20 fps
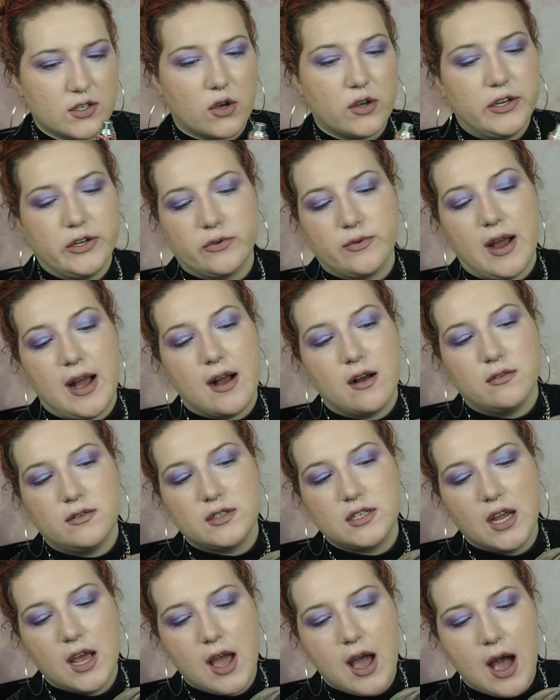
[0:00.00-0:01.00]
all year
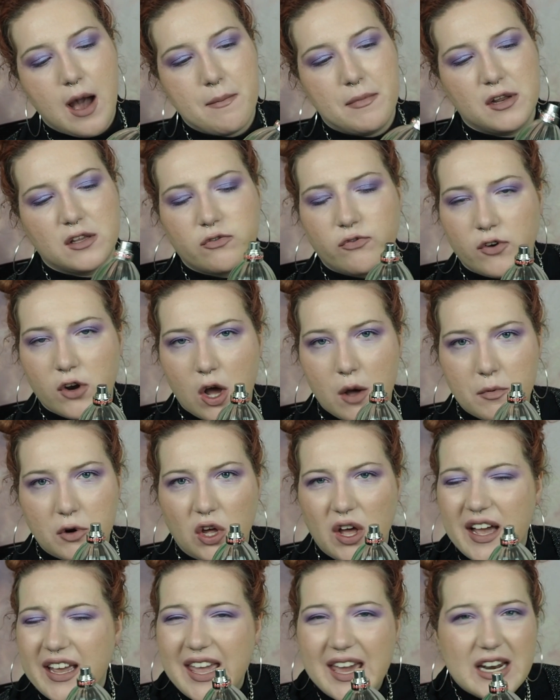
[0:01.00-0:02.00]
round. And it's
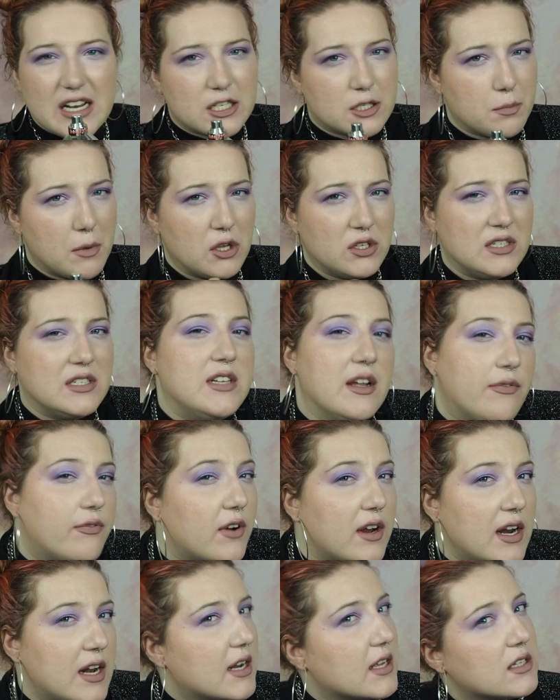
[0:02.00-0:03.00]
phenomenal. Again, it smells
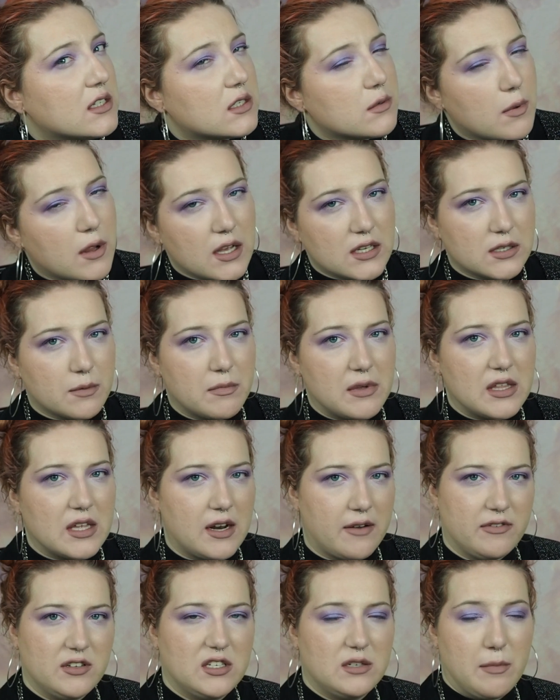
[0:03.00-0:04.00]
different. It doesn't smell like something that
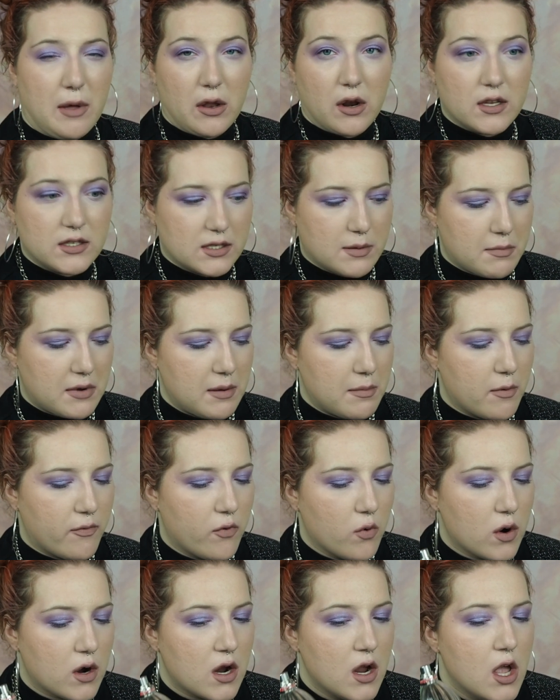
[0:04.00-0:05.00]
I've smelled on somebody
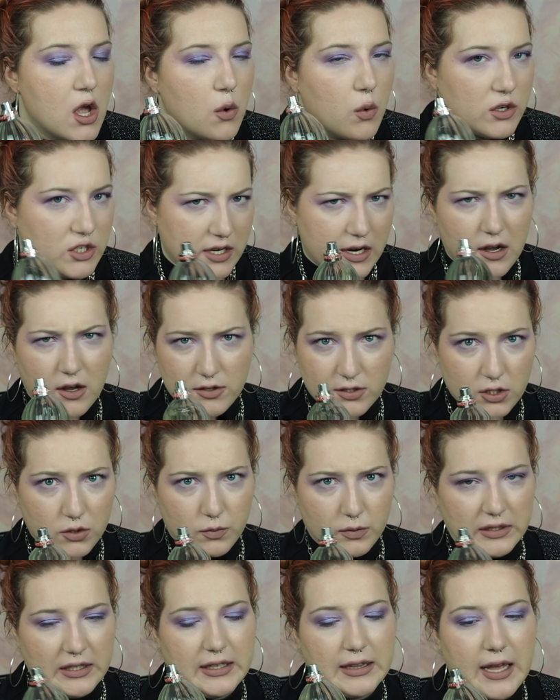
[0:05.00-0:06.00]
before, which I also
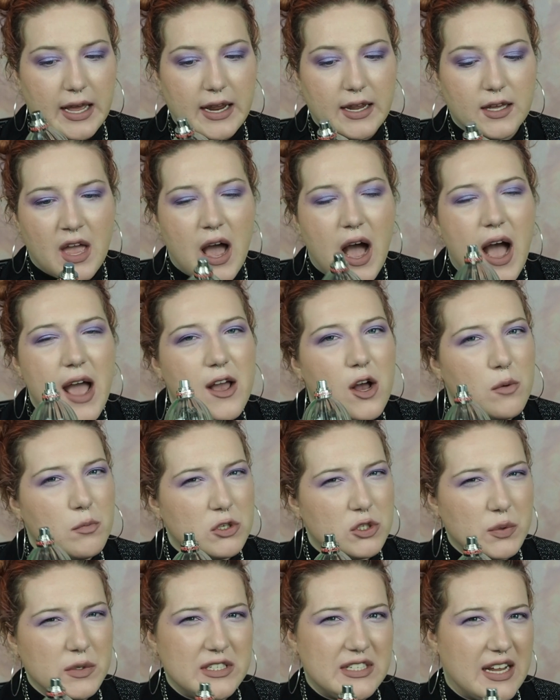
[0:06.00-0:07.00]
really like. I
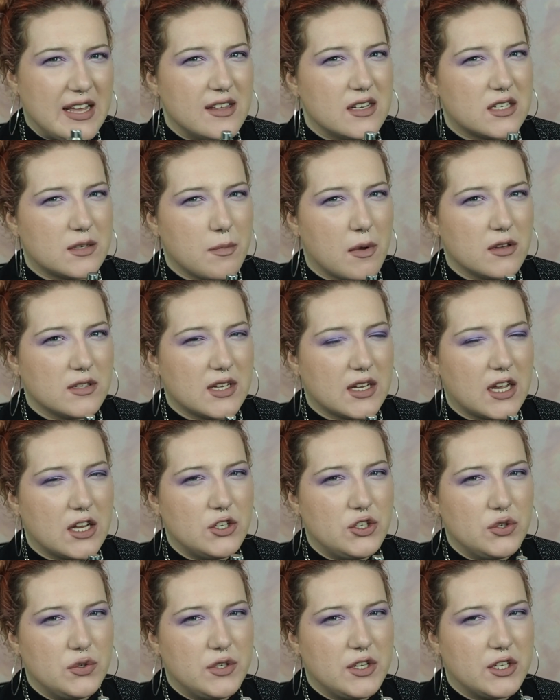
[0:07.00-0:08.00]
almost would say this smells like a
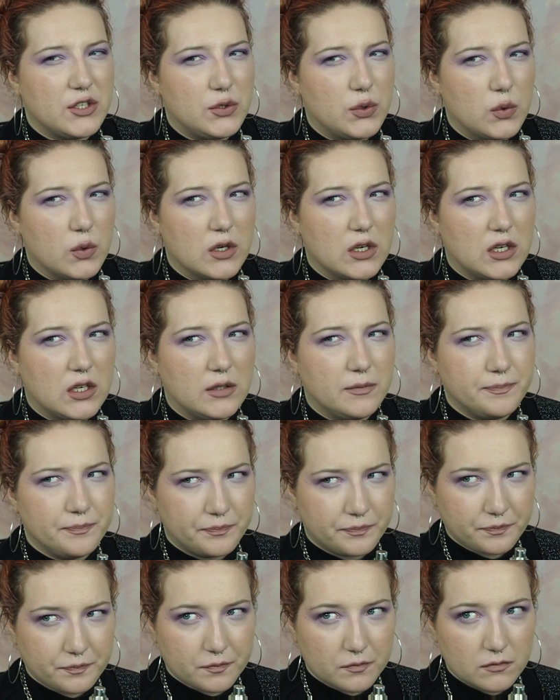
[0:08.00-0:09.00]
Juicy Couture,
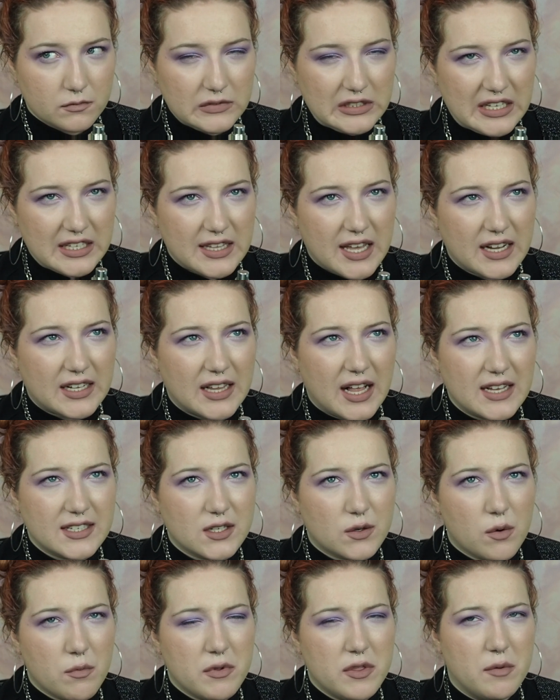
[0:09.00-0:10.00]
that
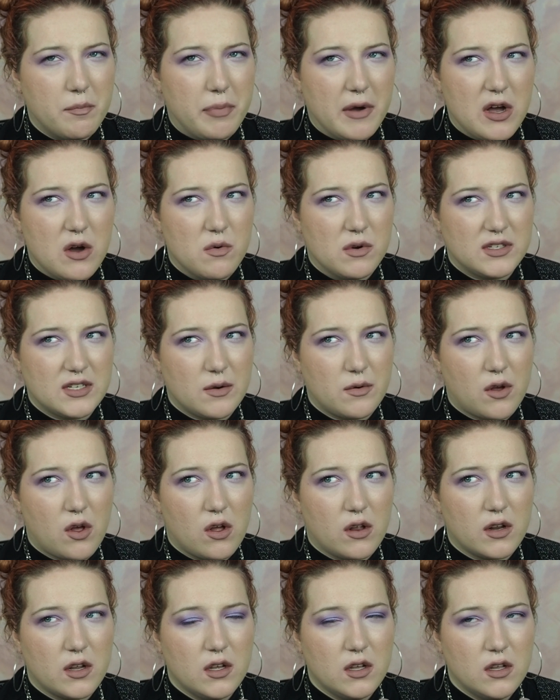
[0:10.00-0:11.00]
classic one with a bow. What's that one
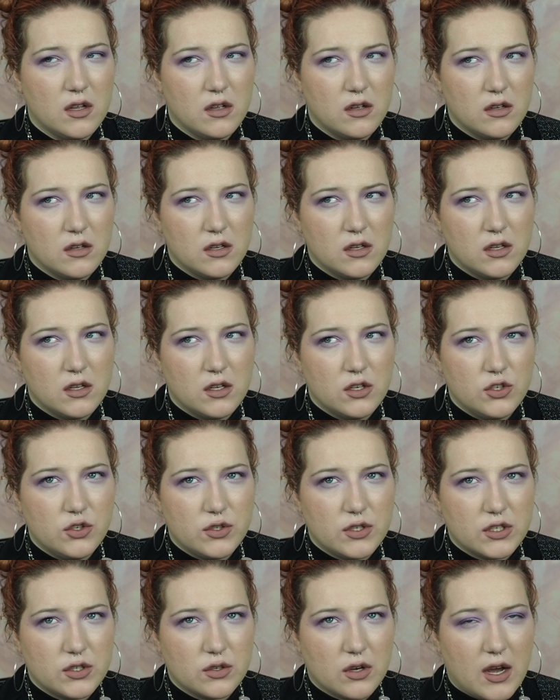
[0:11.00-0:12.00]
called?
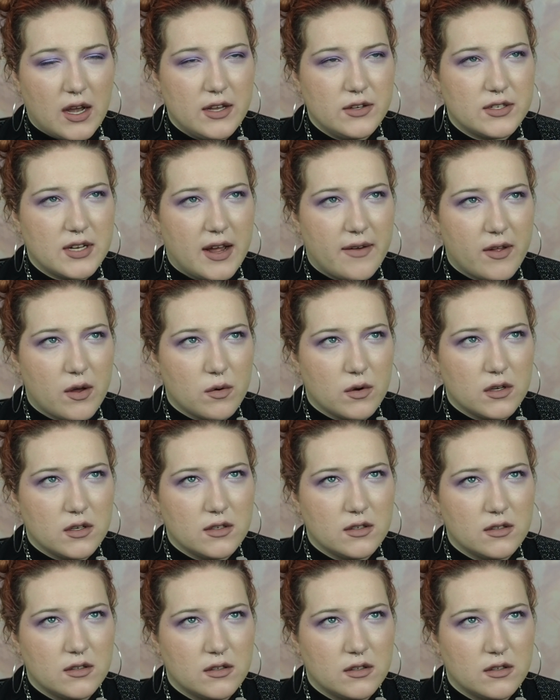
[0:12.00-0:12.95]
Juicy Couture. I used to have that one.